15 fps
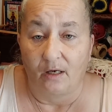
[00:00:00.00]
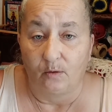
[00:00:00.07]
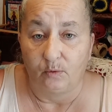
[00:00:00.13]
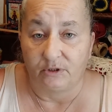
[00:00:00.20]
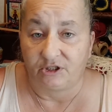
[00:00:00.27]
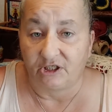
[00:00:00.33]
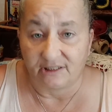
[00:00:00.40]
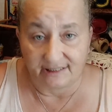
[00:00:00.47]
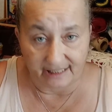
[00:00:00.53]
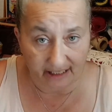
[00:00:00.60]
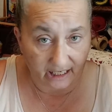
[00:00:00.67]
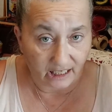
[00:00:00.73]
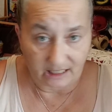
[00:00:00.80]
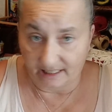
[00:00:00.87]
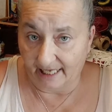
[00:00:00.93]
which is an
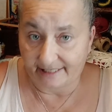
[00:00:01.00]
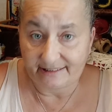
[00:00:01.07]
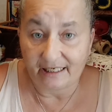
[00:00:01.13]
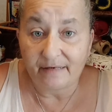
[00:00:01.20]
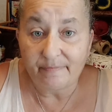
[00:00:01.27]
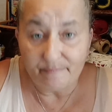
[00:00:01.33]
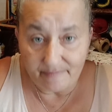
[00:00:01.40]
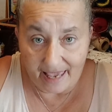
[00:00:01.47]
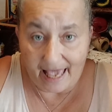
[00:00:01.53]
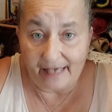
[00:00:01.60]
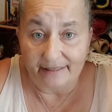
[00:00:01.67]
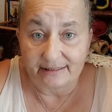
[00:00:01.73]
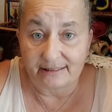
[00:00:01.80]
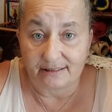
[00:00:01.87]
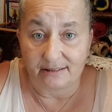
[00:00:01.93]
eclectic
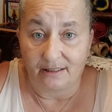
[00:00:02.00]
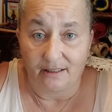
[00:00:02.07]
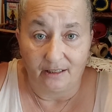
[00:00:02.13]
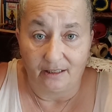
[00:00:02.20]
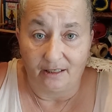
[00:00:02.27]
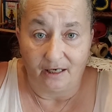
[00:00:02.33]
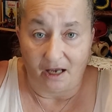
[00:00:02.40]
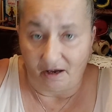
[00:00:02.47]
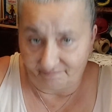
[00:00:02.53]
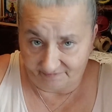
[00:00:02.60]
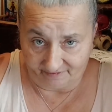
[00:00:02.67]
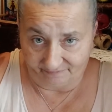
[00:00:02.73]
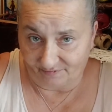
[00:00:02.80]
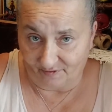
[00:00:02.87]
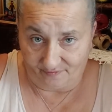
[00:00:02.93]
mess of
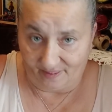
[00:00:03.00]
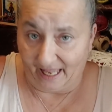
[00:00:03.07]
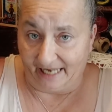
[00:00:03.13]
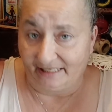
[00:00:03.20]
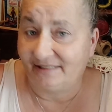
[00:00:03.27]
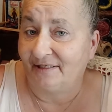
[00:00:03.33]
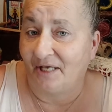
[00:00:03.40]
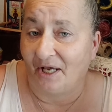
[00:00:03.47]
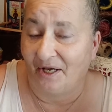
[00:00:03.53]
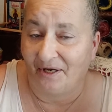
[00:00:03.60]
different things.